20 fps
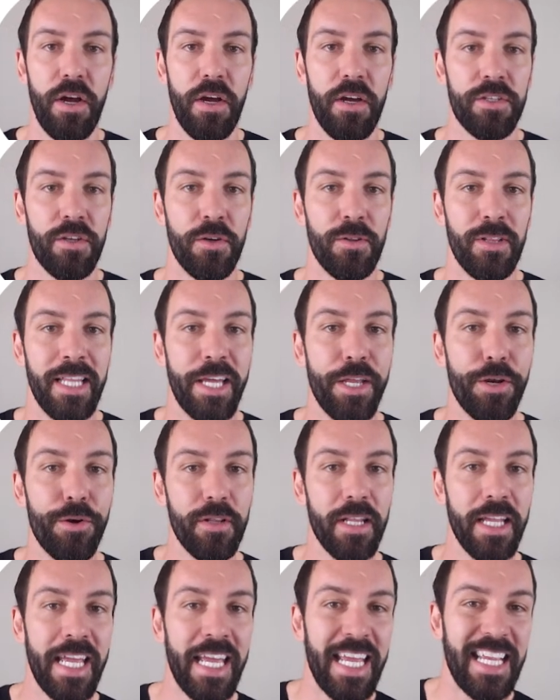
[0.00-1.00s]
So
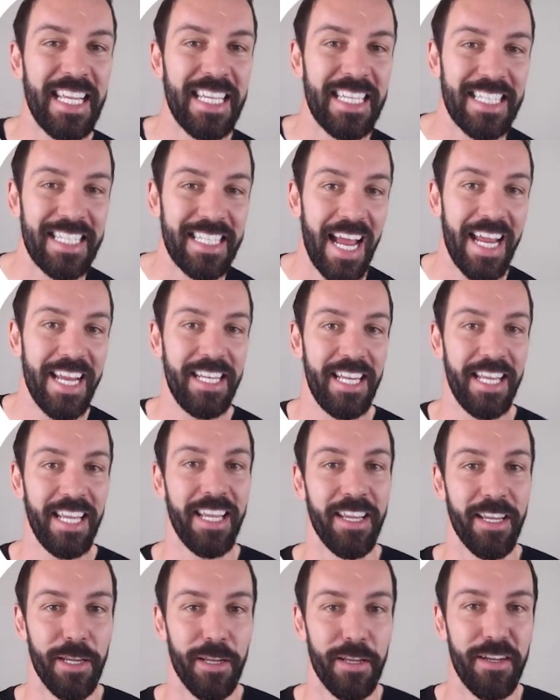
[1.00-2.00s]
literally he's
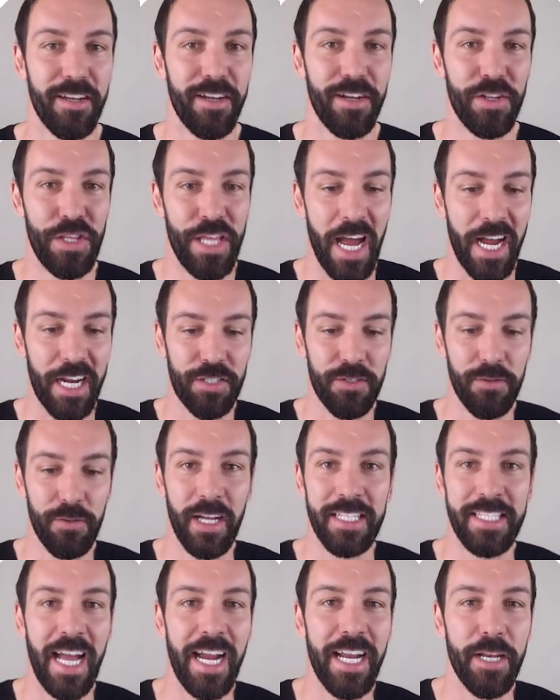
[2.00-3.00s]
stating the actual
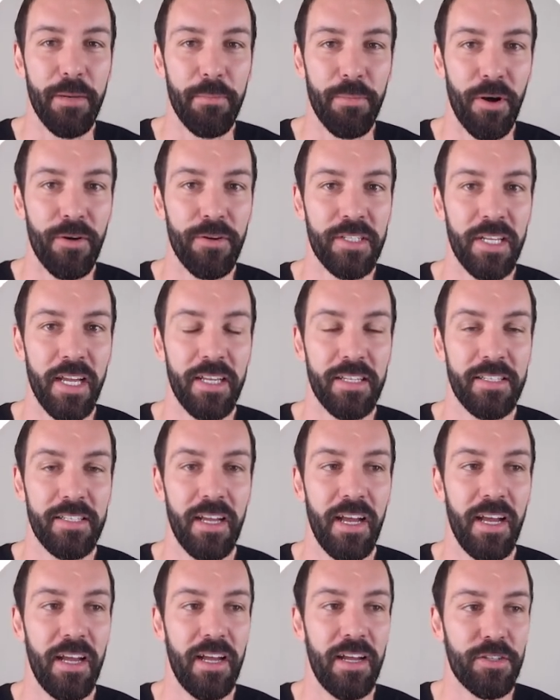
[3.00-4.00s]
dating process.
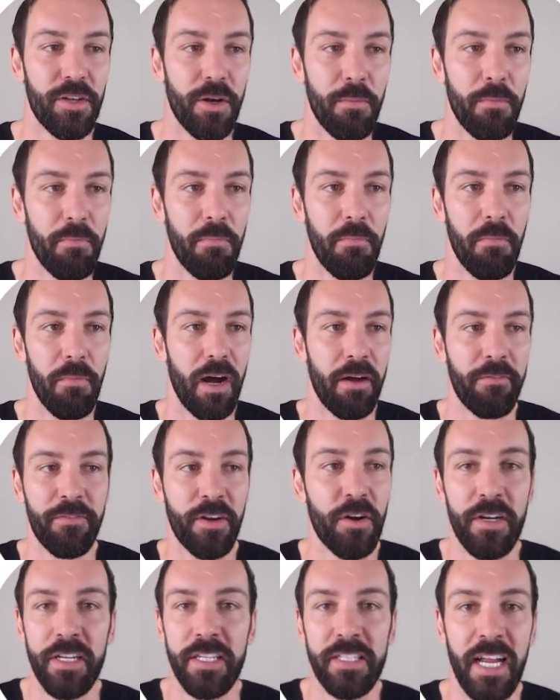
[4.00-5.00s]
So I've
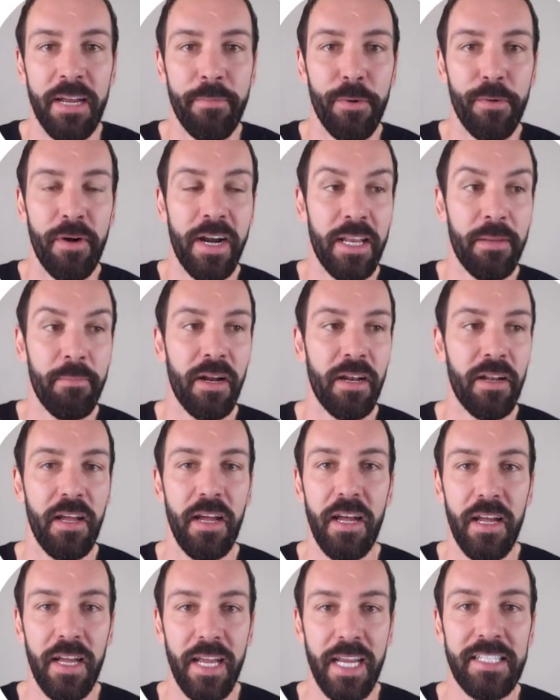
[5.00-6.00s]
forgotten his name already, but
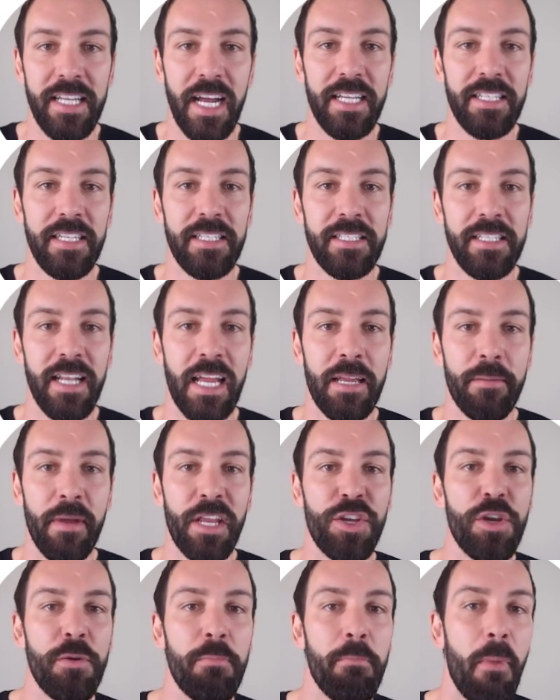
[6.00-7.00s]
he states his name,
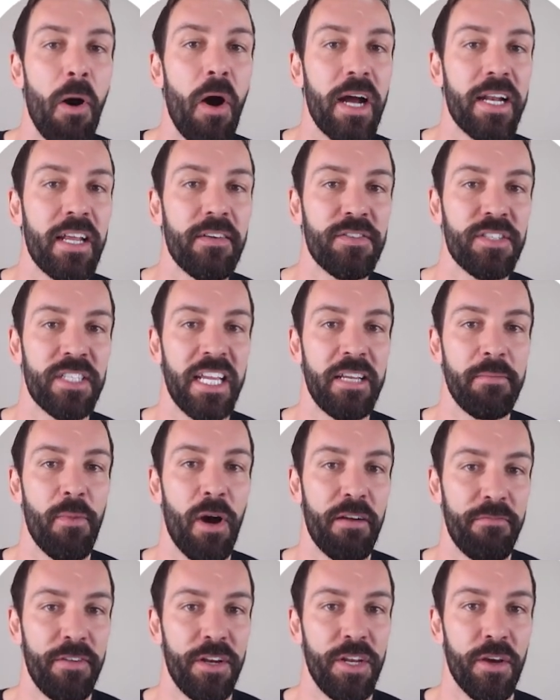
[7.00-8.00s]
and you might have seen
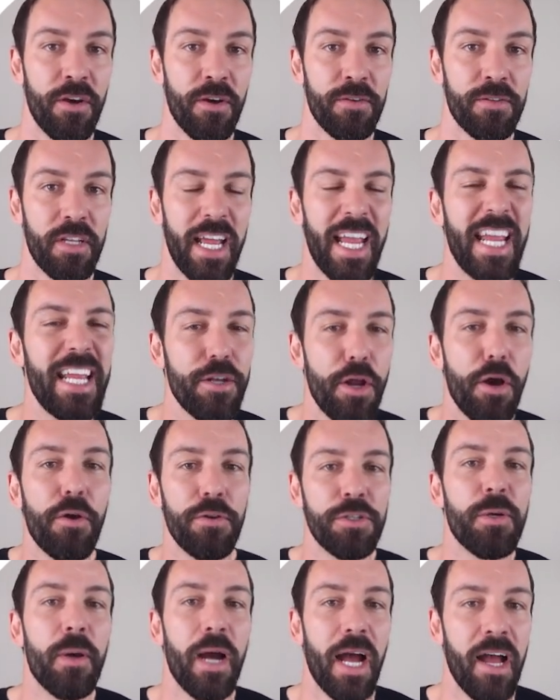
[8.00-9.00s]
my videos. He
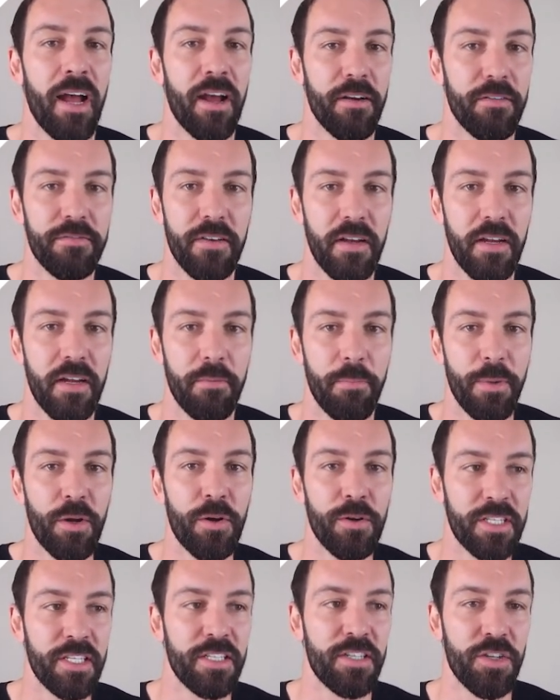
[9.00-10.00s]
knows you have,
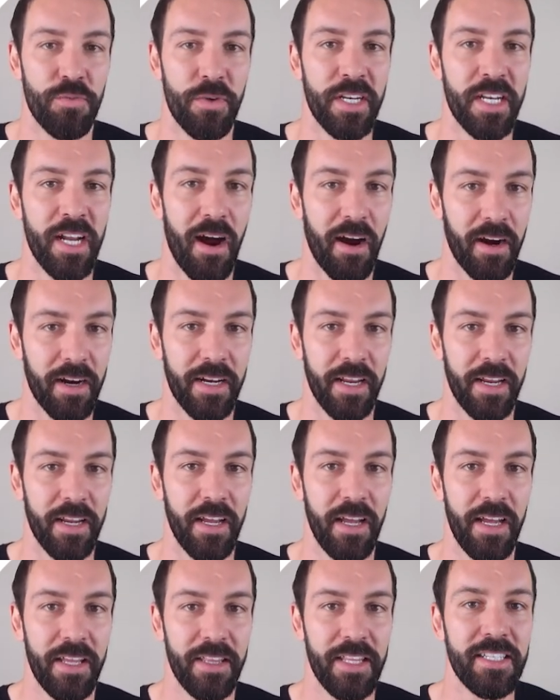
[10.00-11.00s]
because this is retargeting.
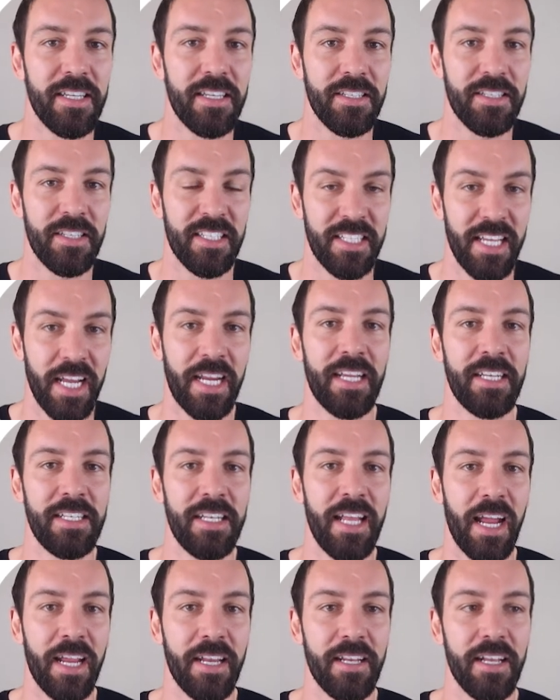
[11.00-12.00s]
This is the second
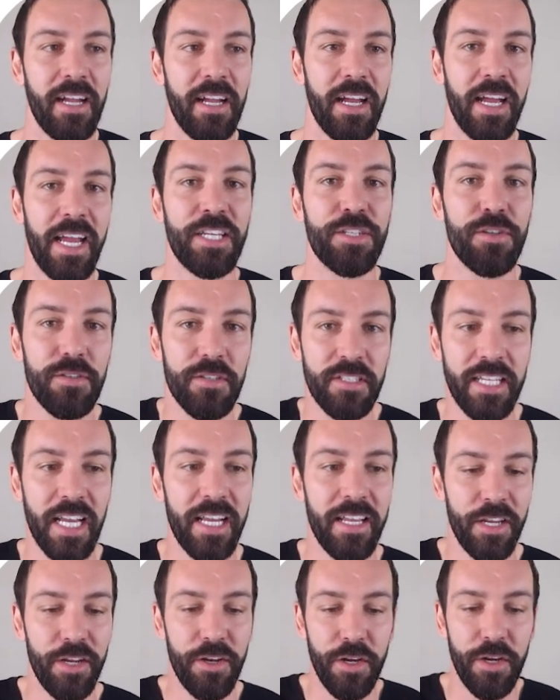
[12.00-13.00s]
date. He's not
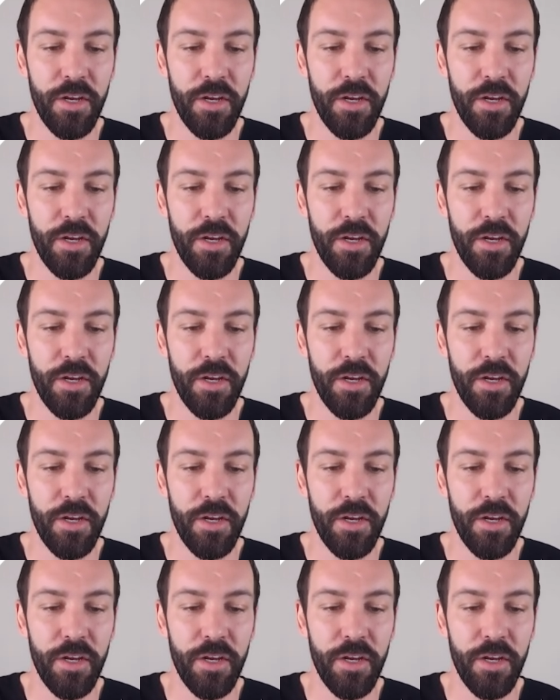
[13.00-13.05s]
saying,